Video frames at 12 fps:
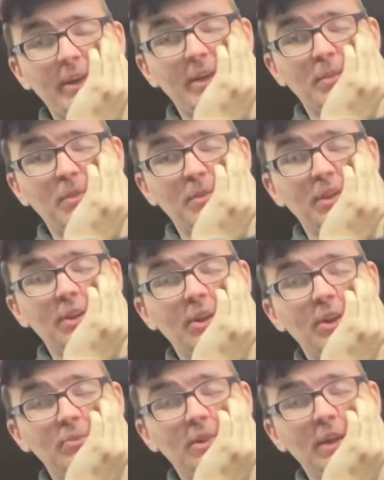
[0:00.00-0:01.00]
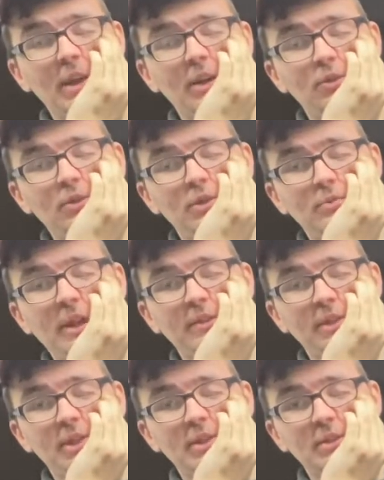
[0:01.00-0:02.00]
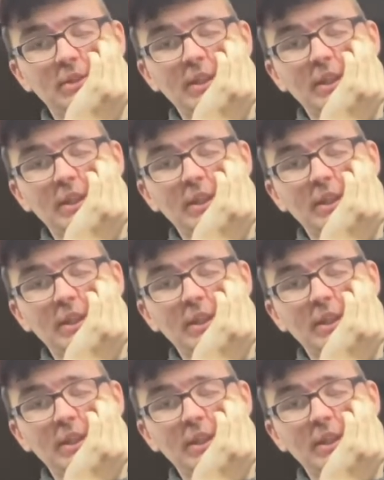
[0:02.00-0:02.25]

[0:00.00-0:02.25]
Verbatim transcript: Timothy called me out is mainly because